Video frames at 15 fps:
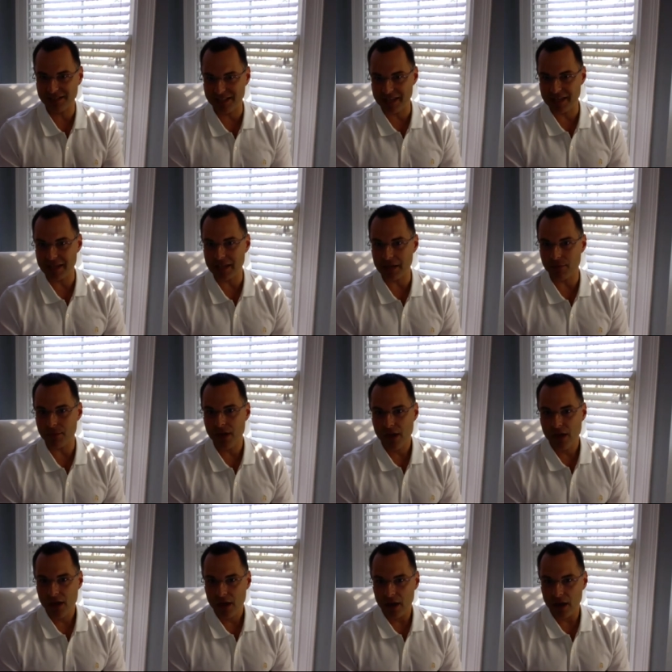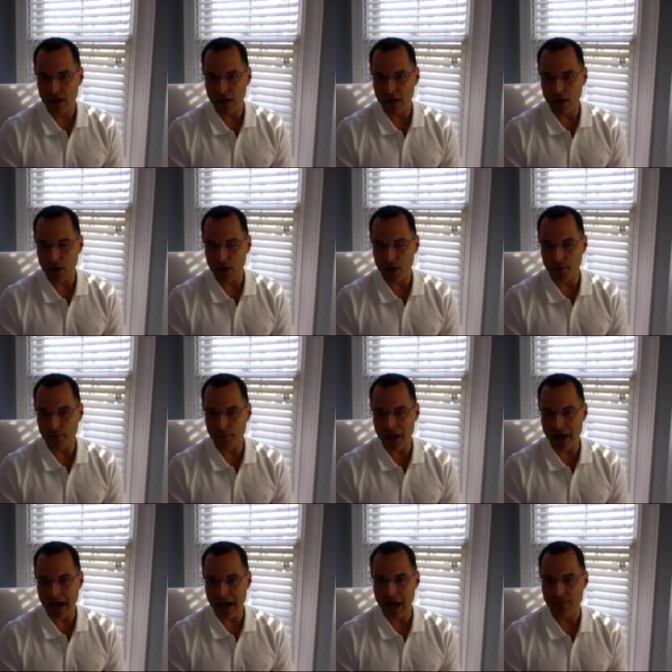team
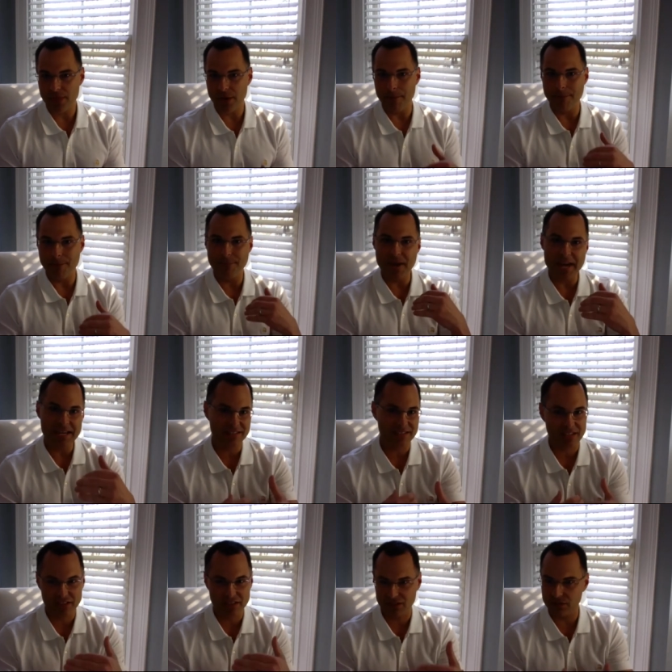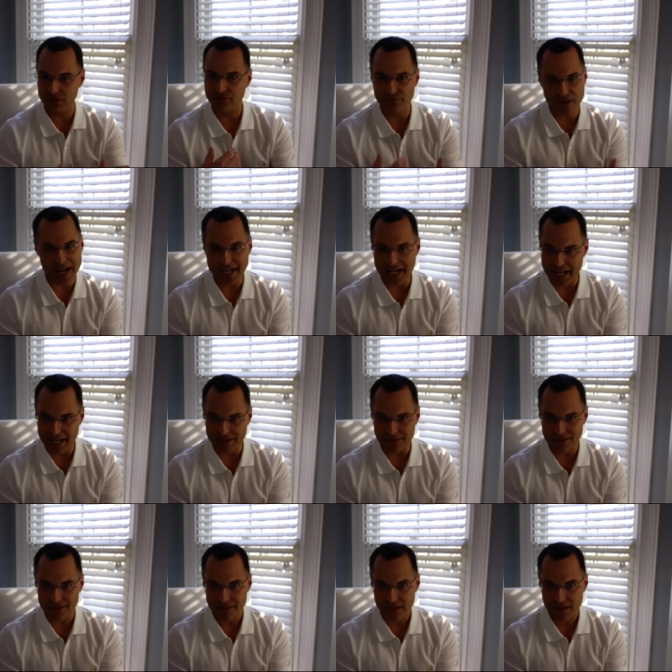the basics of
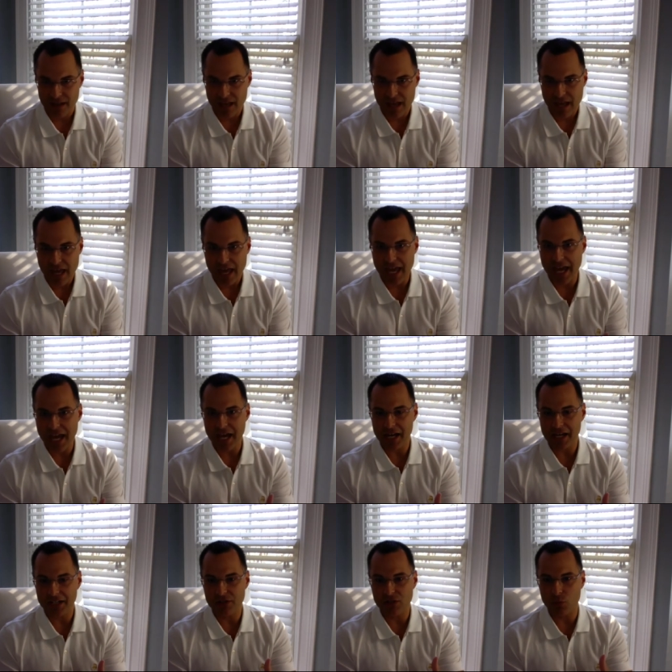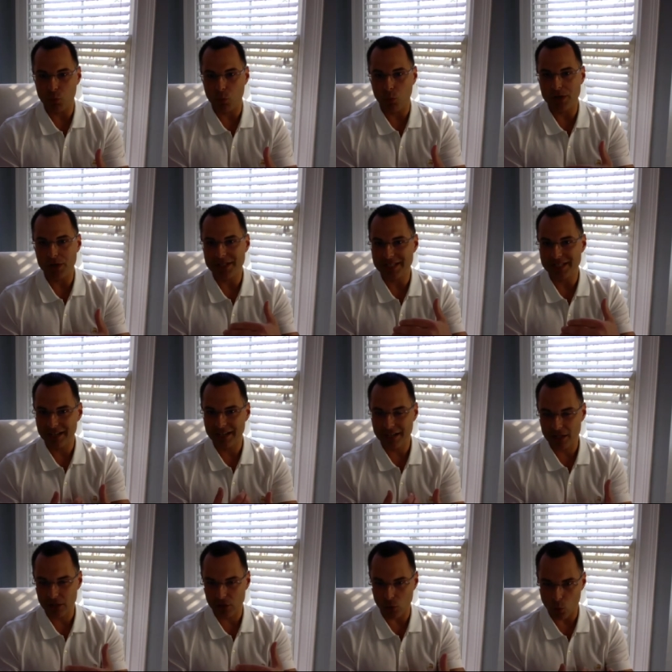finance. And we did
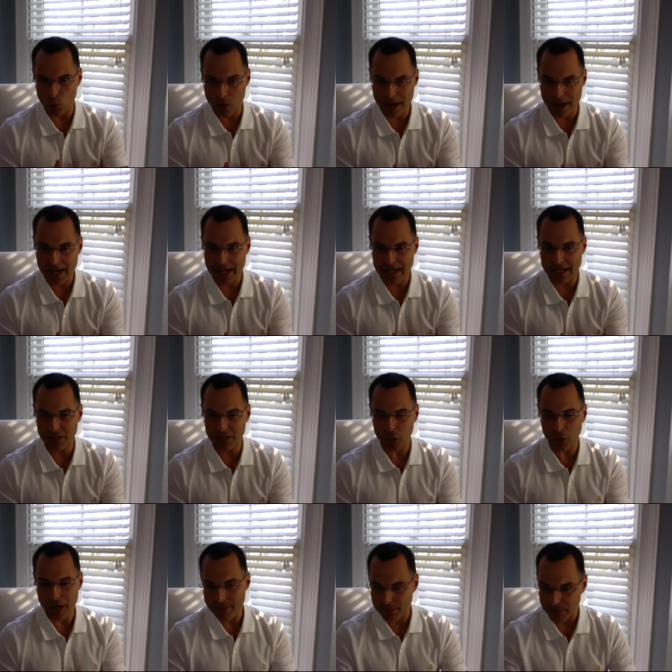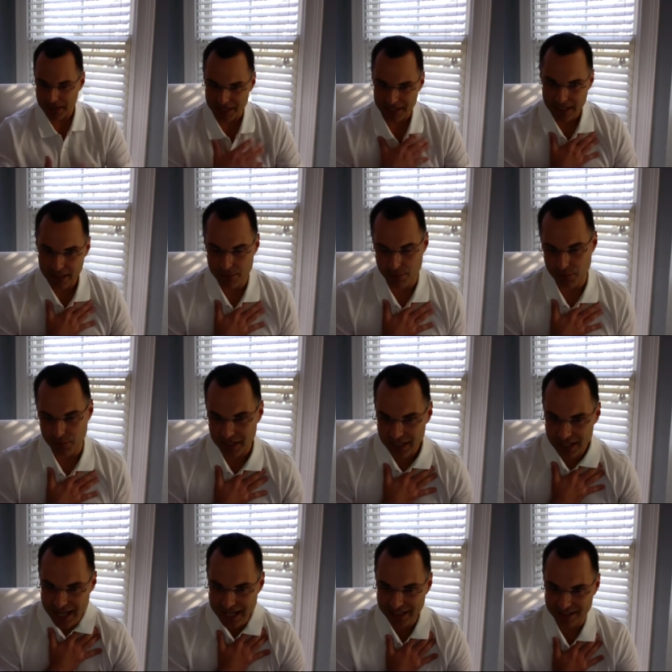it in a way, being
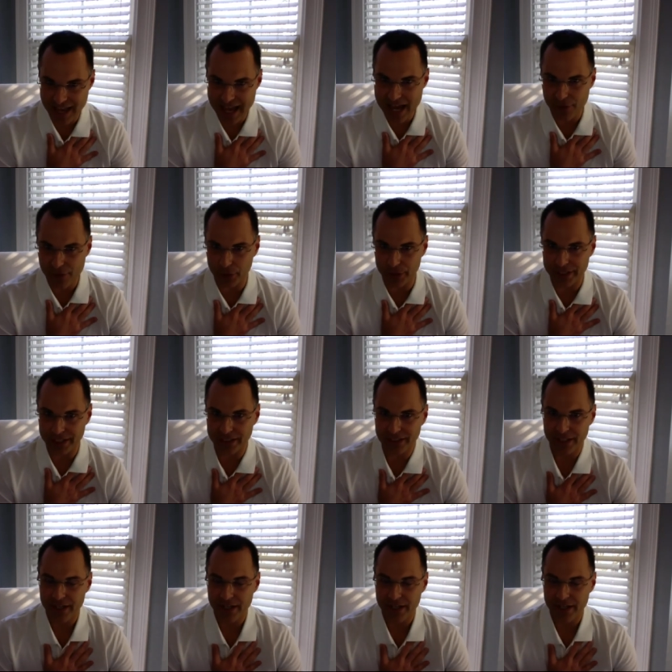an ex-athlete,